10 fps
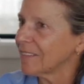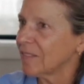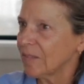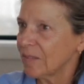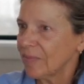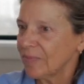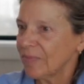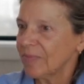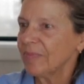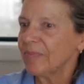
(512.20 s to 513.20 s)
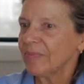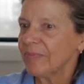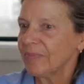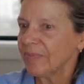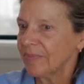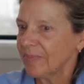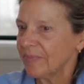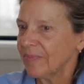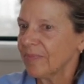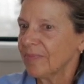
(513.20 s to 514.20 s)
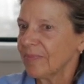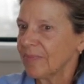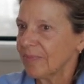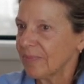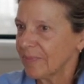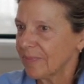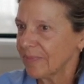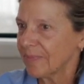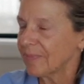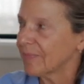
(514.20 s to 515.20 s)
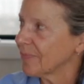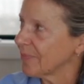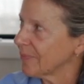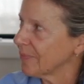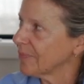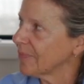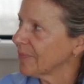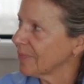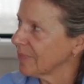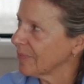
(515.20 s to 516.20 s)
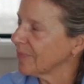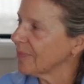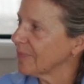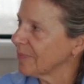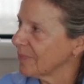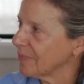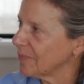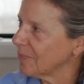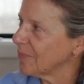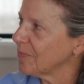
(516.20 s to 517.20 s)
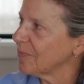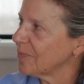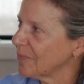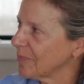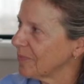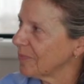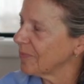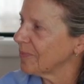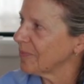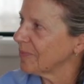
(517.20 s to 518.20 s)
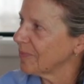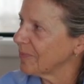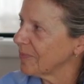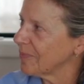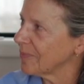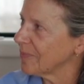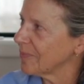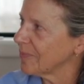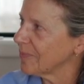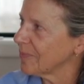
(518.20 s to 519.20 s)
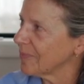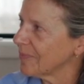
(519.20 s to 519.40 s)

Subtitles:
This person isn't speaking.